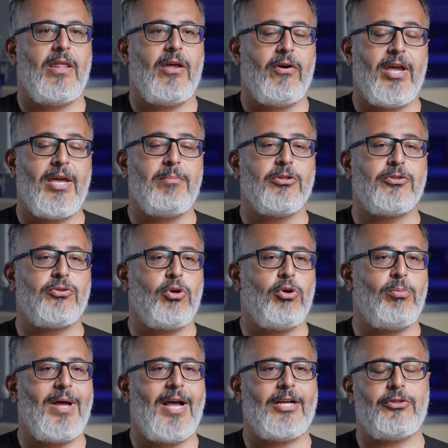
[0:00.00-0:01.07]
They are able to go
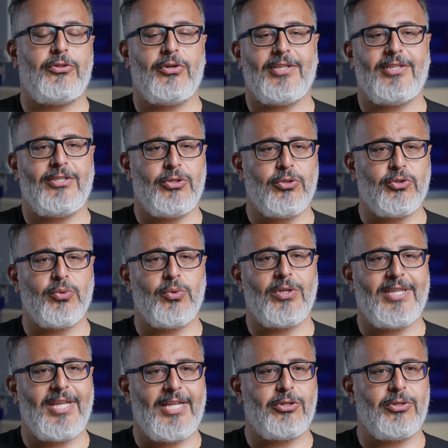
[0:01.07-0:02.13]
back to their usual
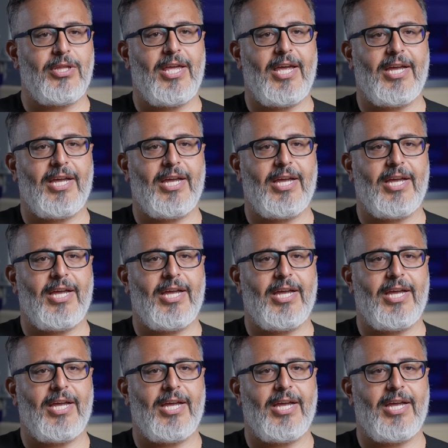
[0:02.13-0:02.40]
day-to-day